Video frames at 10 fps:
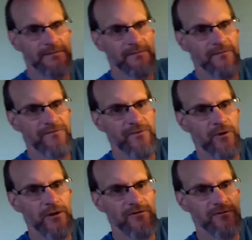full
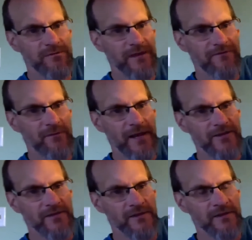of
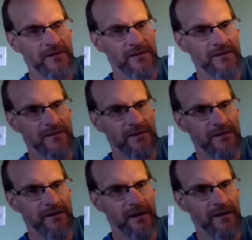information.
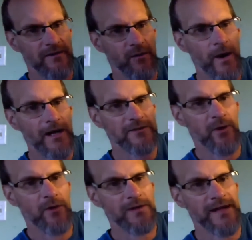The way it's
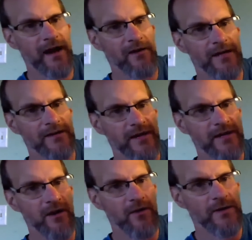broken down is I
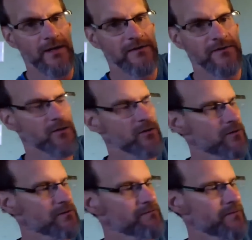go
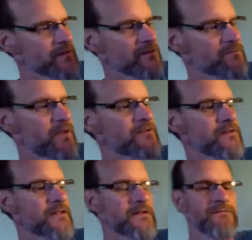into it's
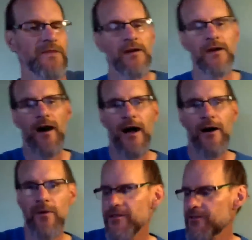basically I
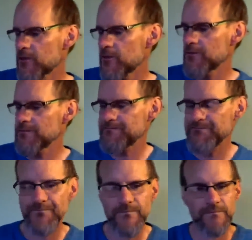run through.
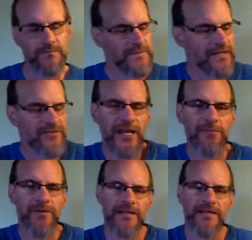It's set
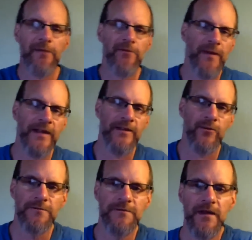up like a camera manual